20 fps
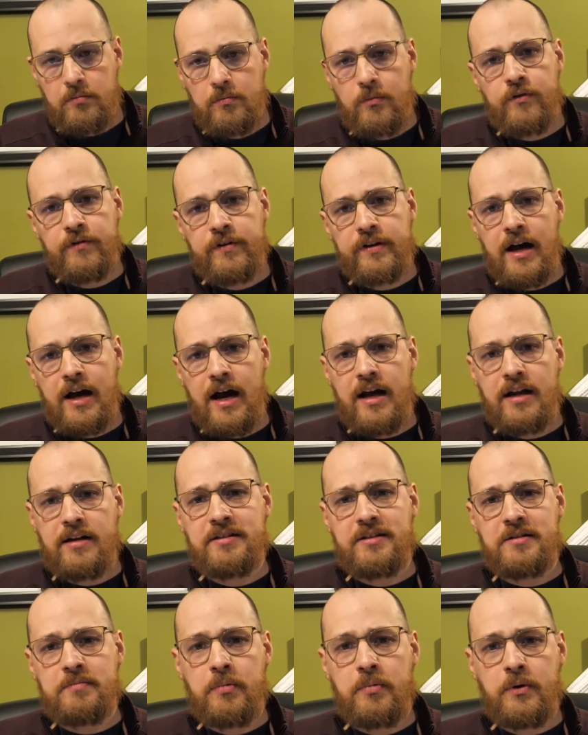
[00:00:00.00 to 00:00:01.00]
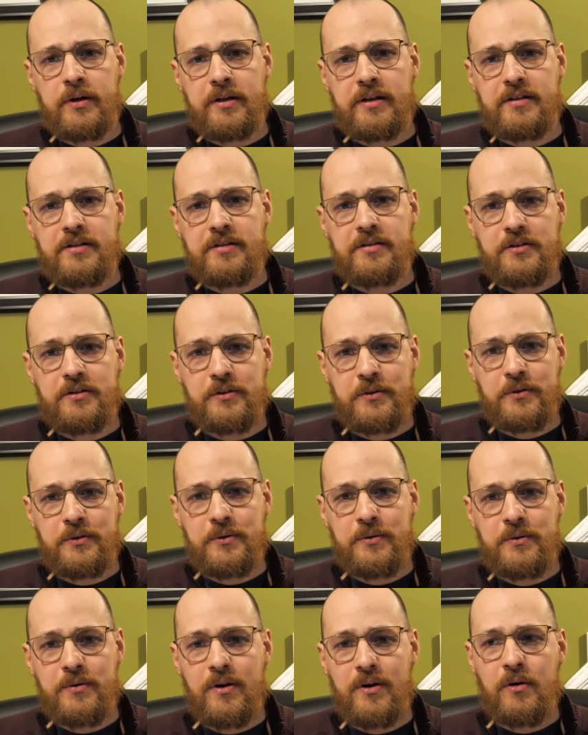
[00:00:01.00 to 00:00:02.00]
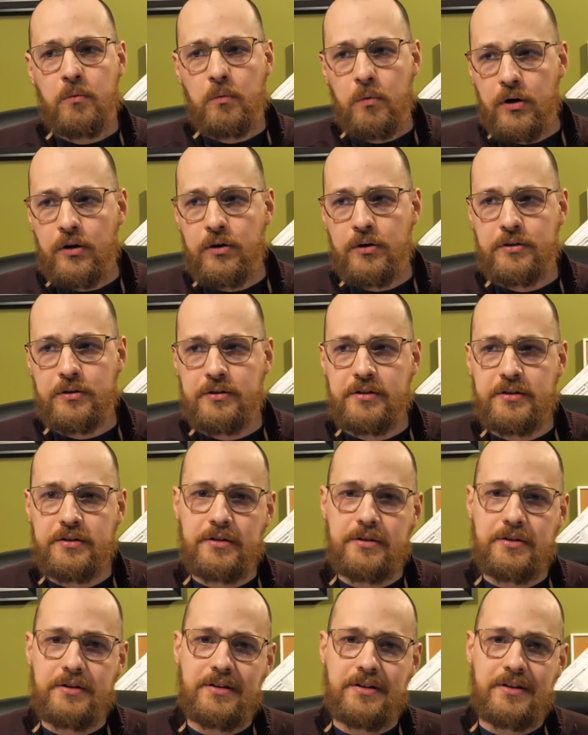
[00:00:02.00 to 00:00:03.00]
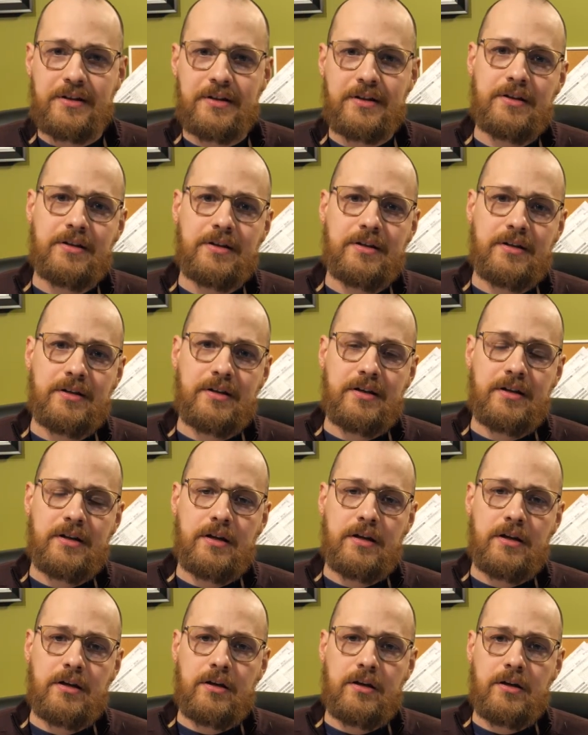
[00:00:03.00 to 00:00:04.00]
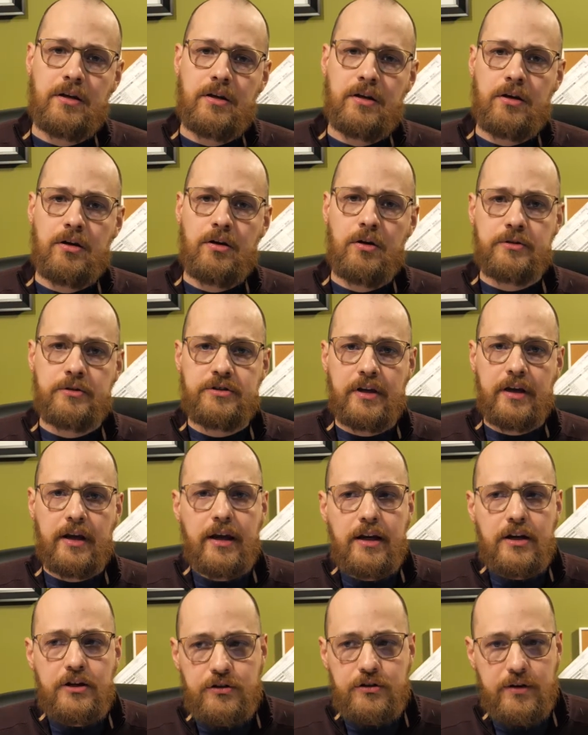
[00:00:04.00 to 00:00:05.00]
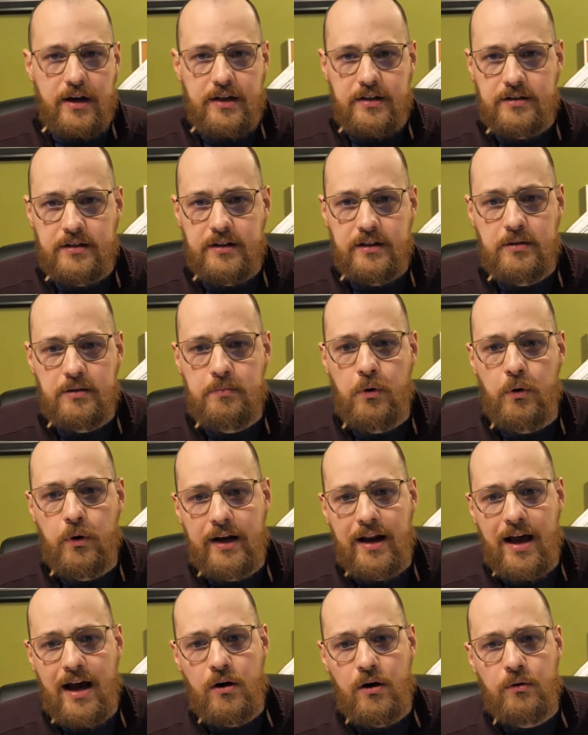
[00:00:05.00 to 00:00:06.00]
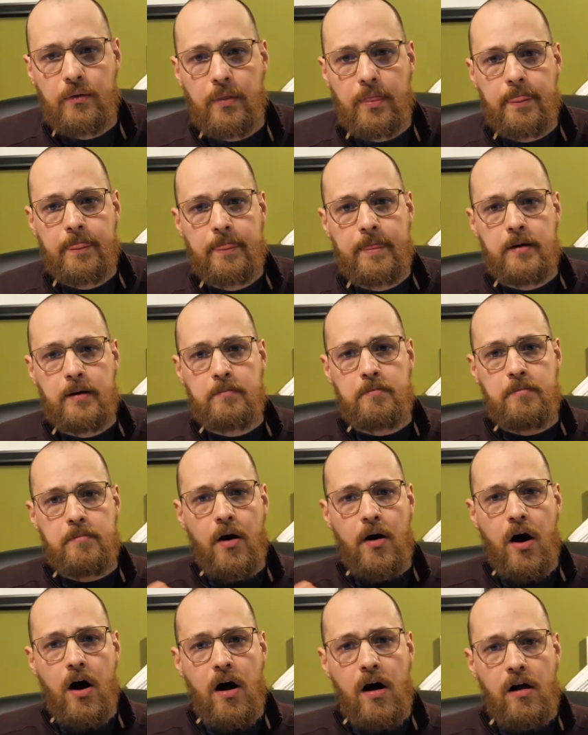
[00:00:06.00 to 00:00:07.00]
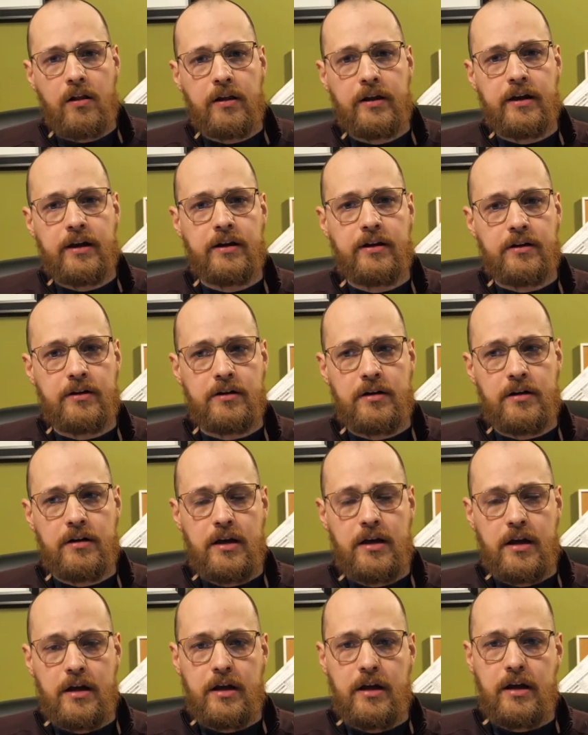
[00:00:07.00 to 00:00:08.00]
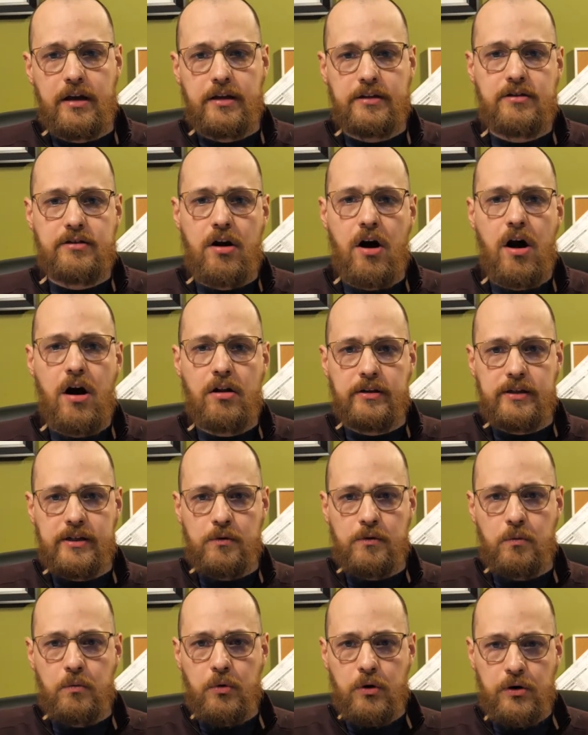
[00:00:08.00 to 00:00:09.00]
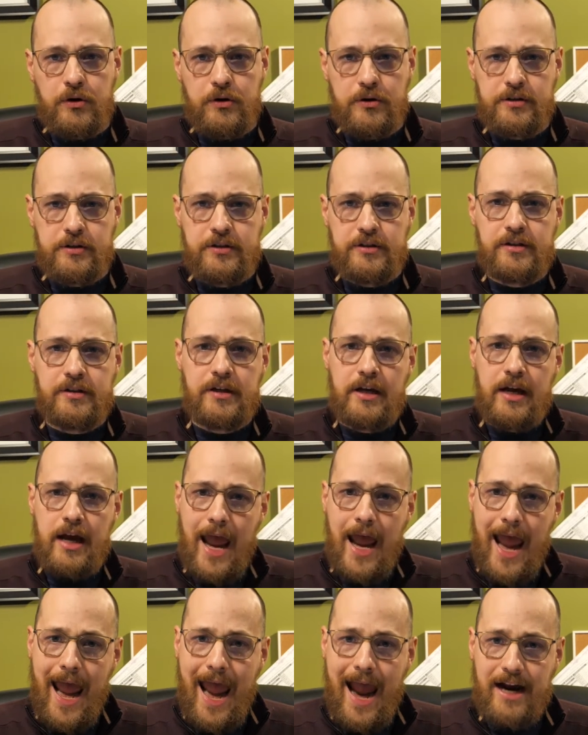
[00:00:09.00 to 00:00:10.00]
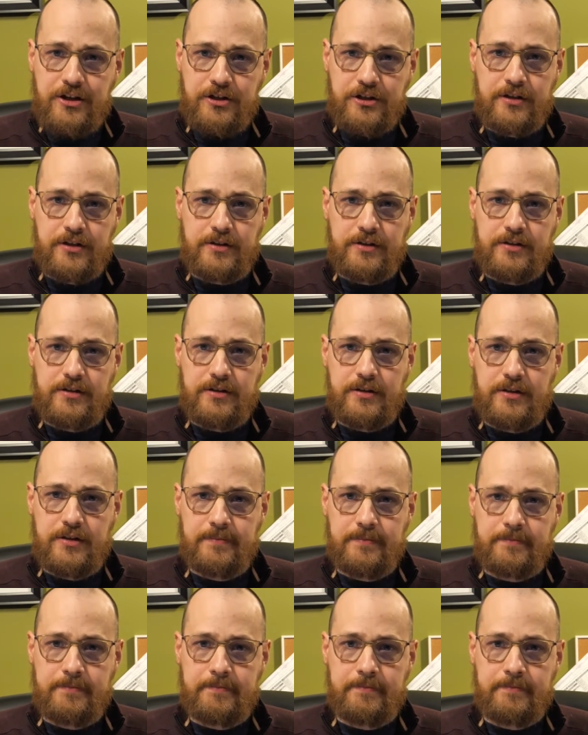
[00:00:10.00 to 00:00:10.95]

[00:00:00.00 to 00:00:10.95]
Moving on to point two words. You know, it's interesting to point out that Paul here is calling words actions.